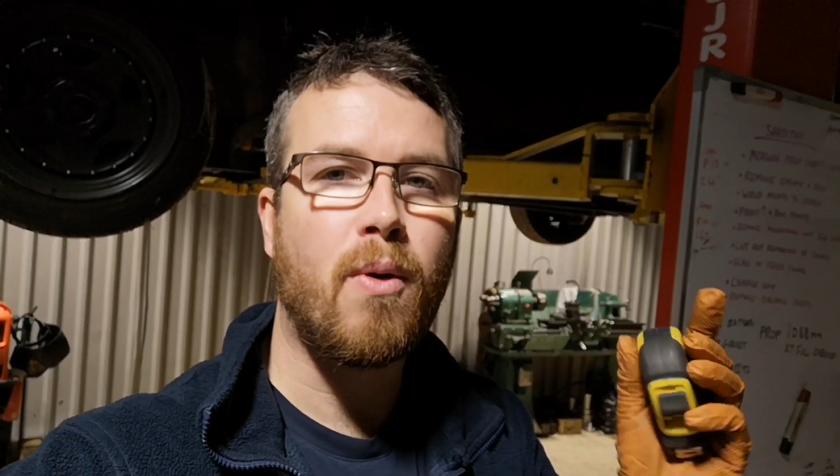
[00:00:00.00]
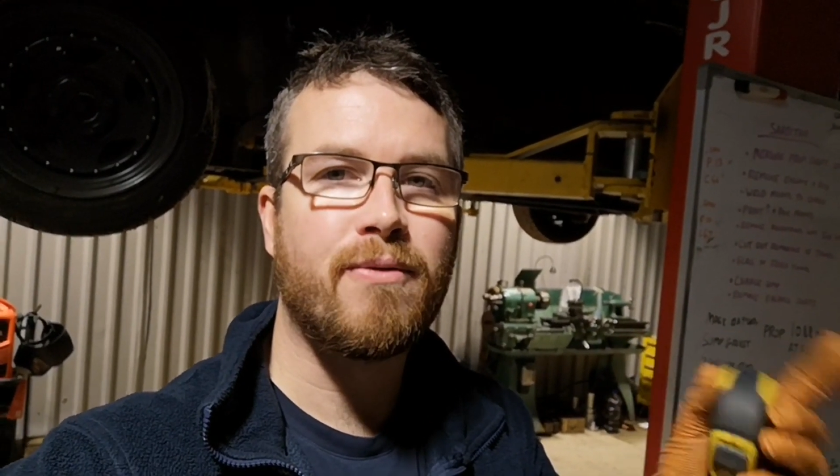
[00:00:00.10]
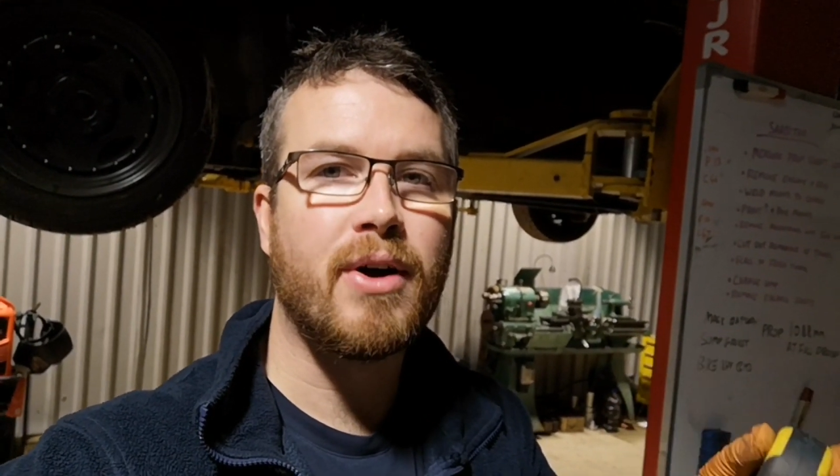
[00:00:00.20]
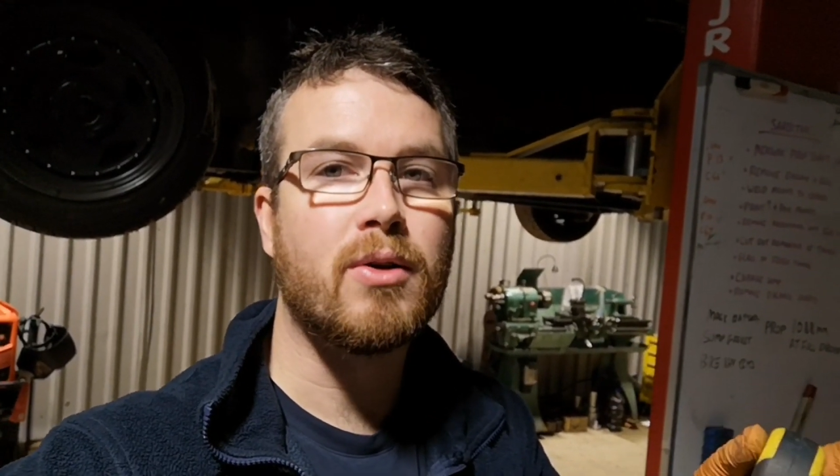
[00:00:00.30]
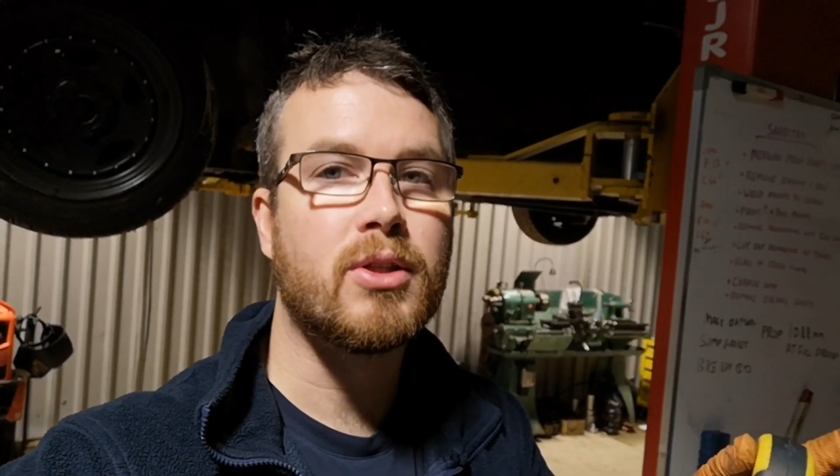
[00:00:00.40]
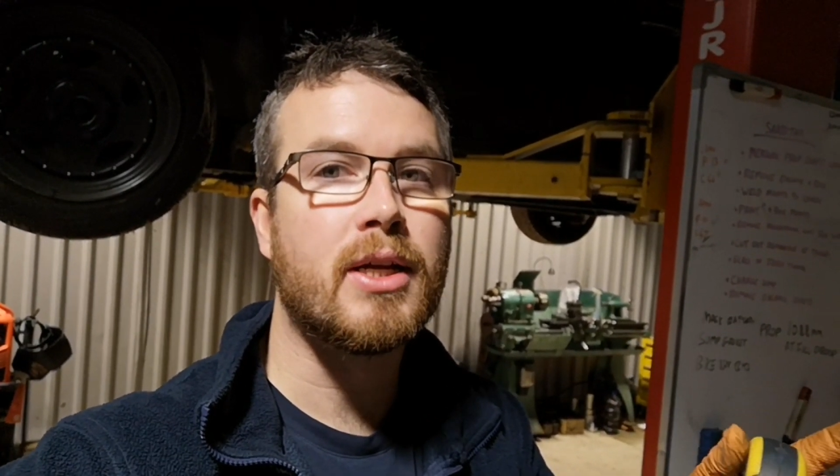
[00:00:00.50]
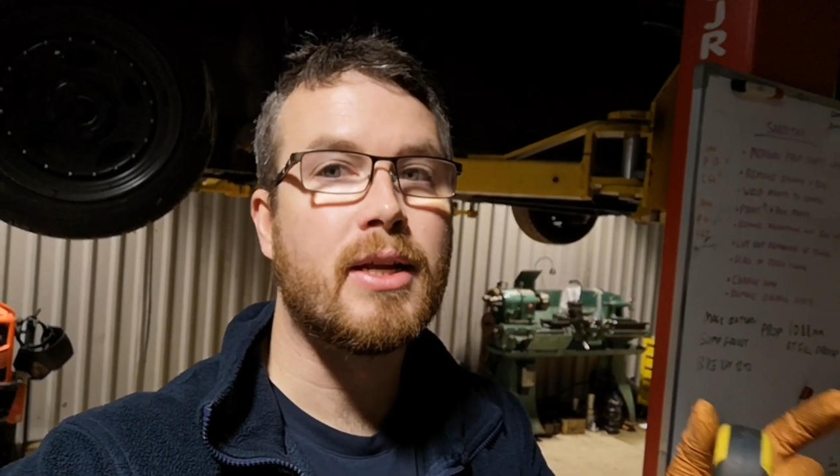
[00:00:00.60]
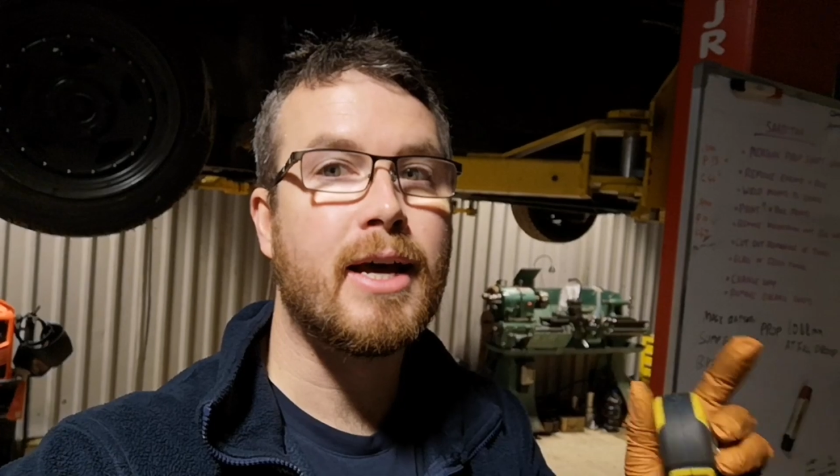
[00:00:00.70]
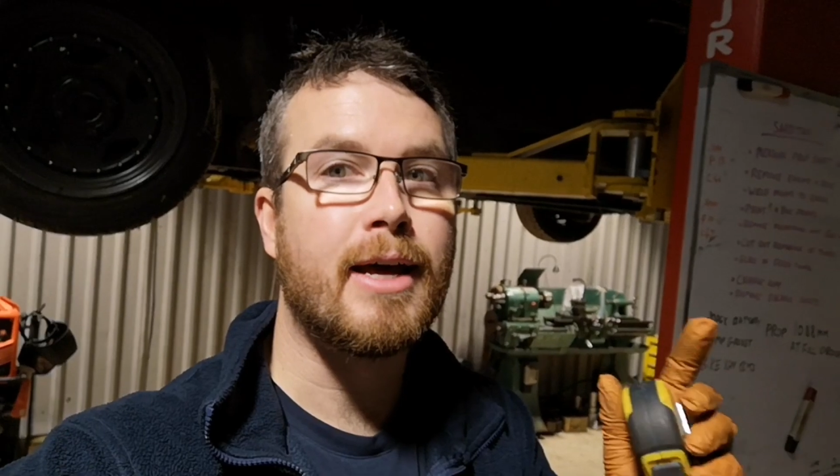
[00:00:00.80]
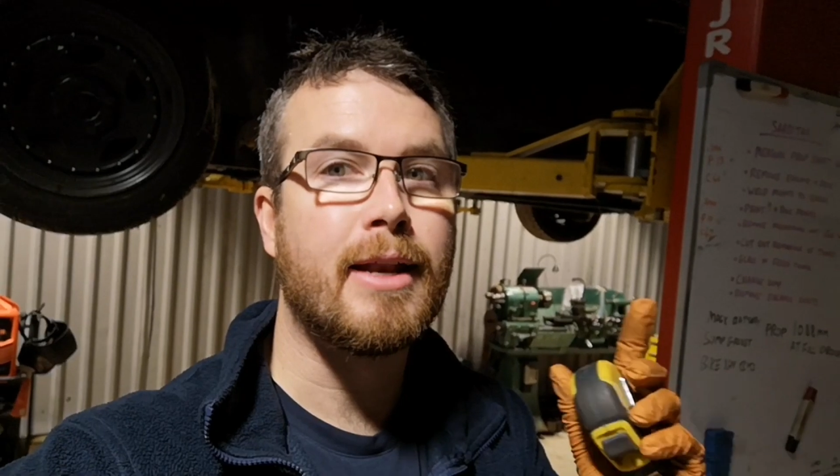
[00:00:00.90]

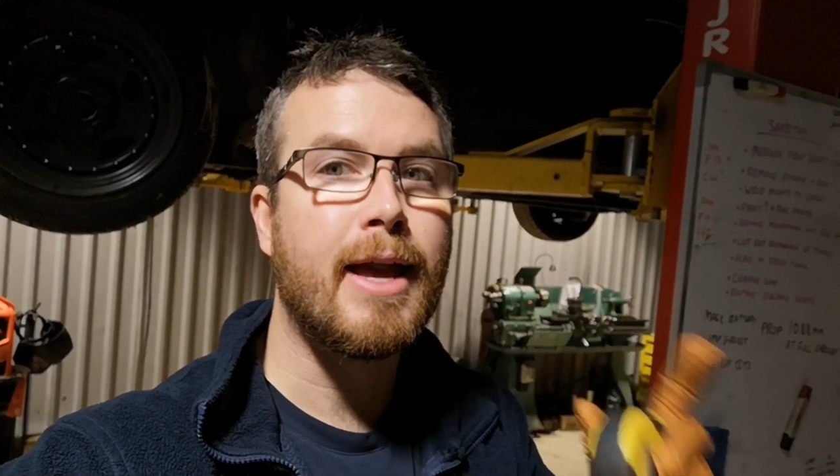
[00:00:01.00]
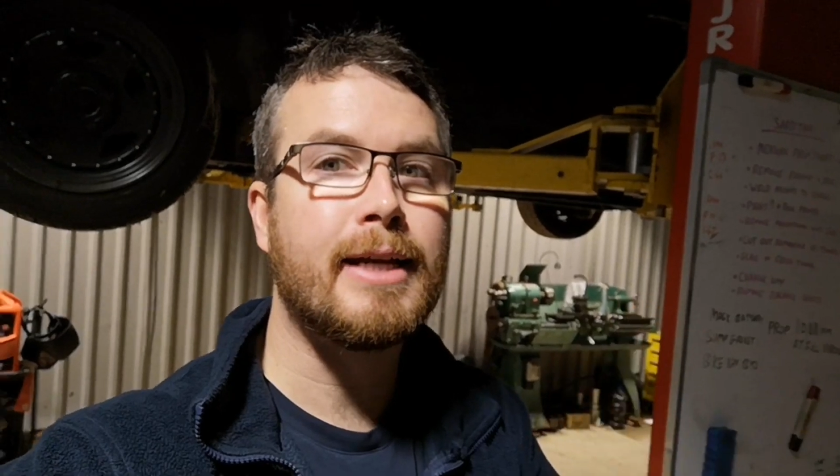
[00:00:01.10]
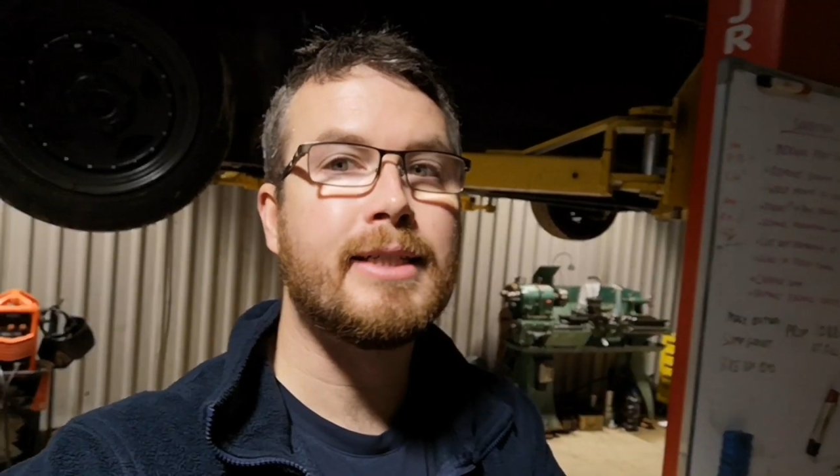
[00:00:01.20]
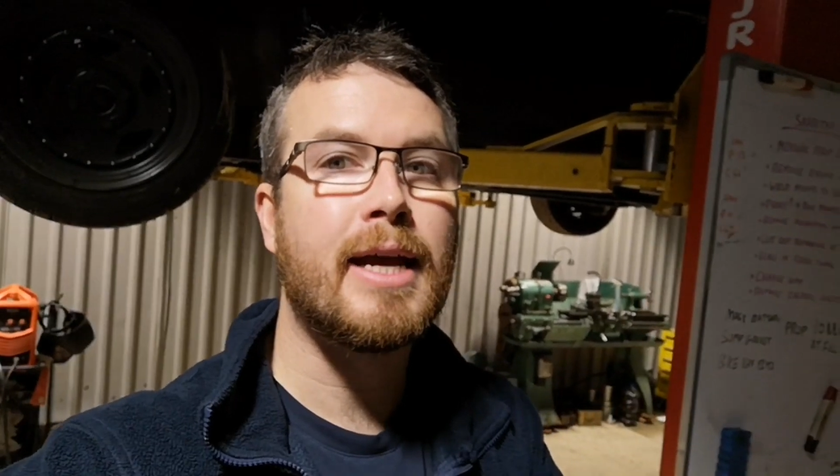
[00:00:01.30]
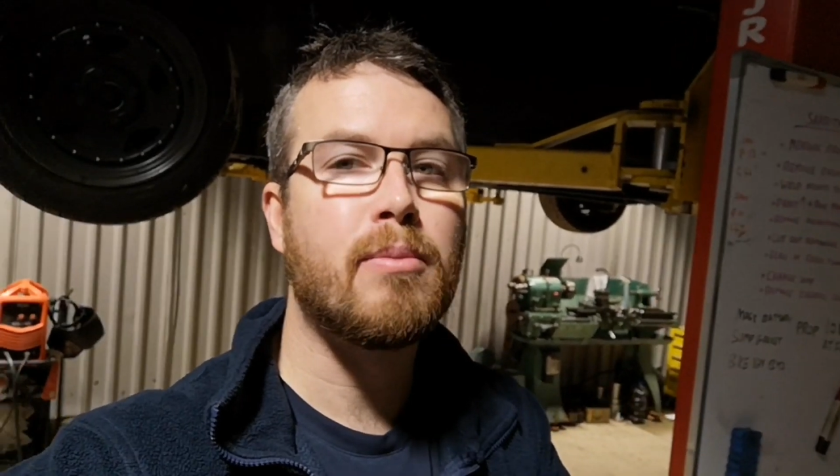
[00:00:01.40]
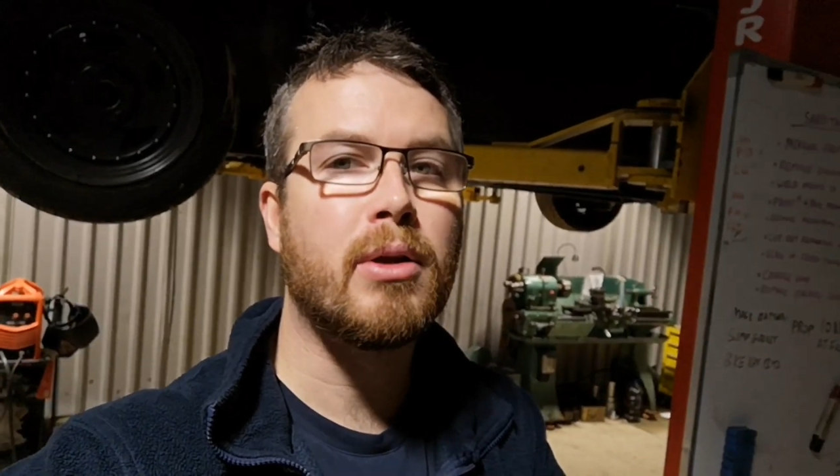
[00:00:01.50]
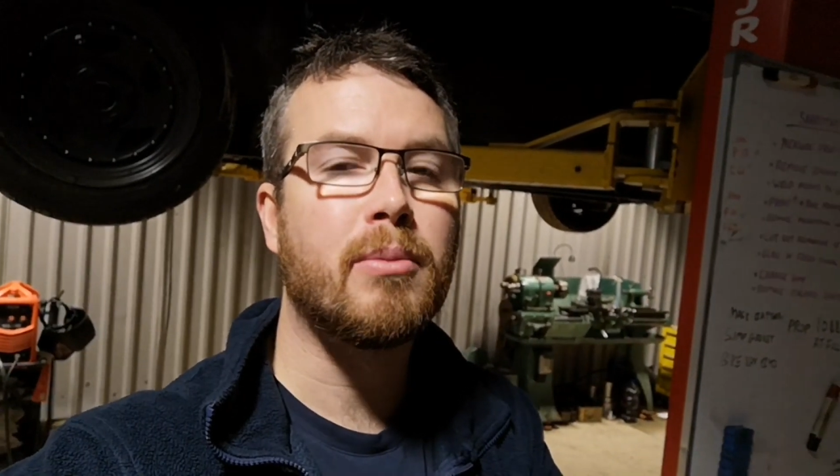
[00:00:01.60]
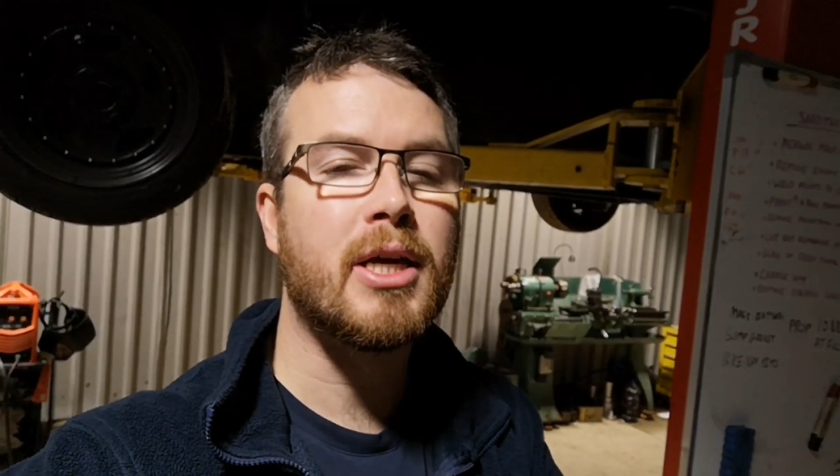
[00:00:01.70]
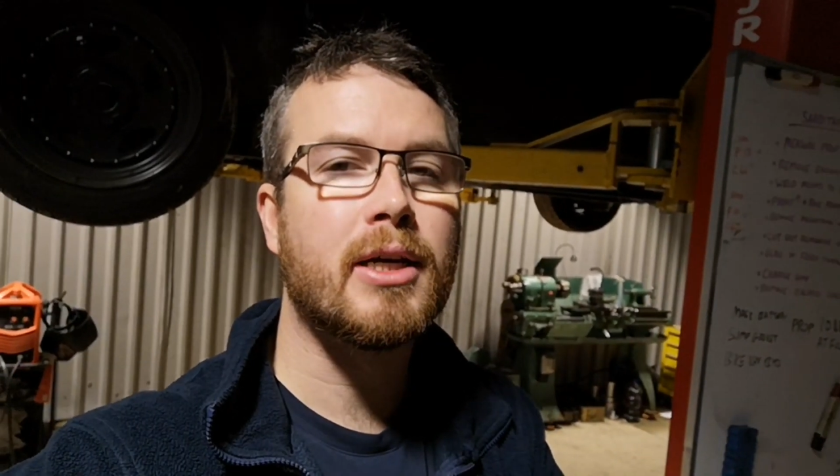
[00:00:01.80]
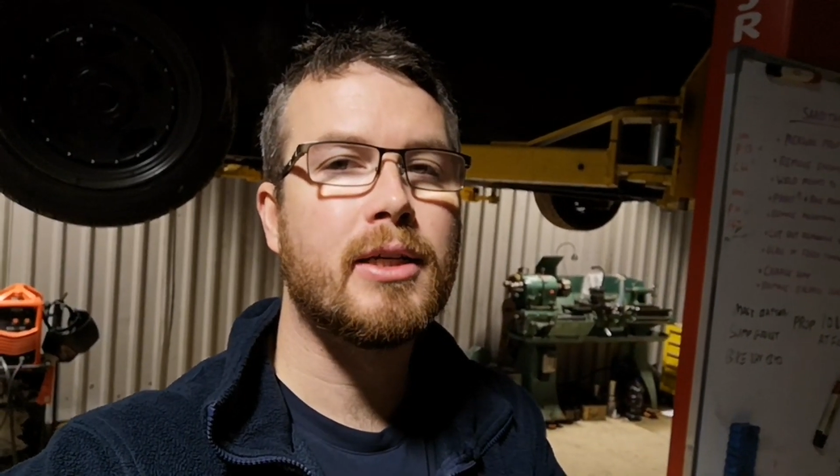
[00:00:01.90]
1088
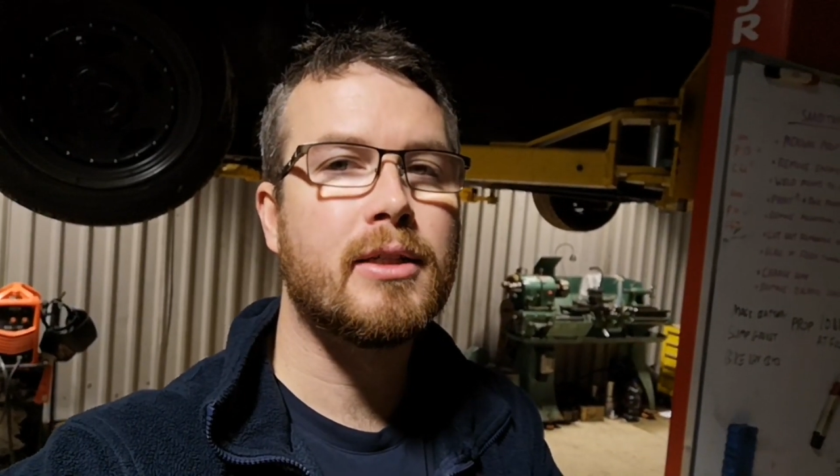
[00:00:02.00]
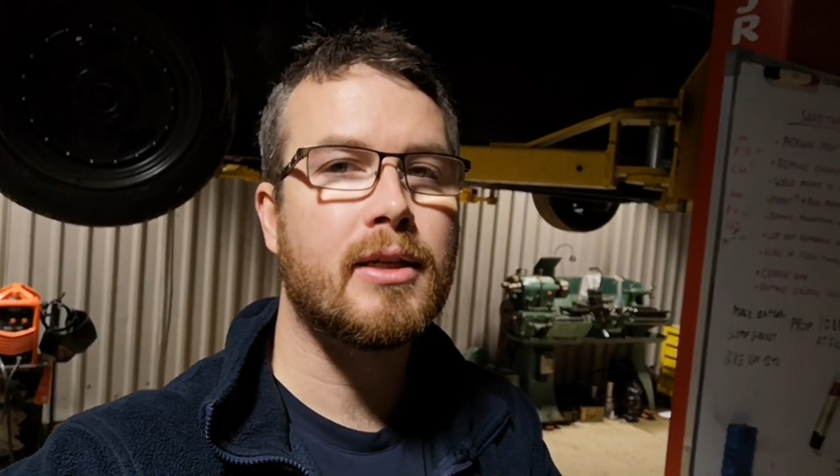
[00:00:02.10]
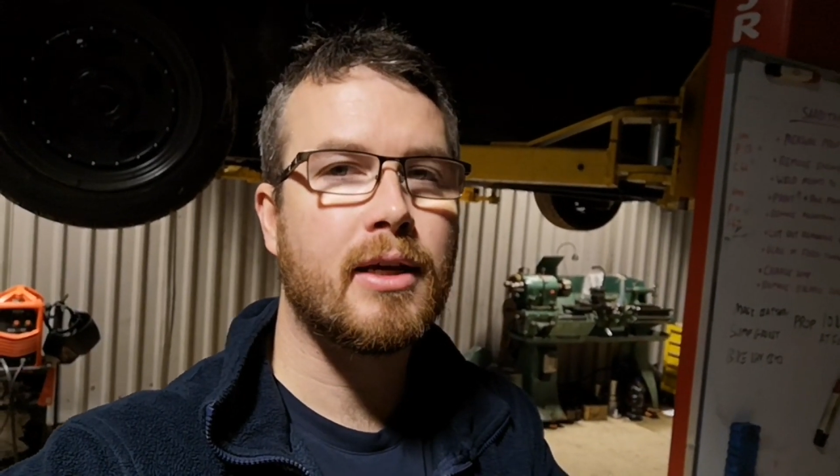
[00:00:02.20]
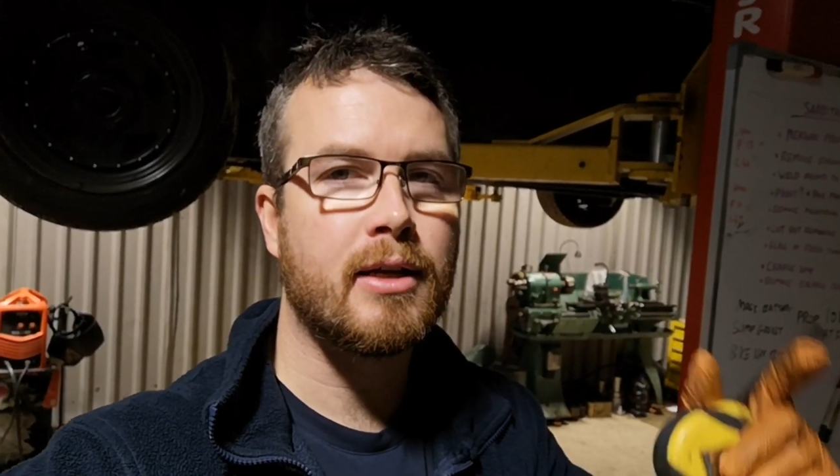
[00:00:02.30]
millimeters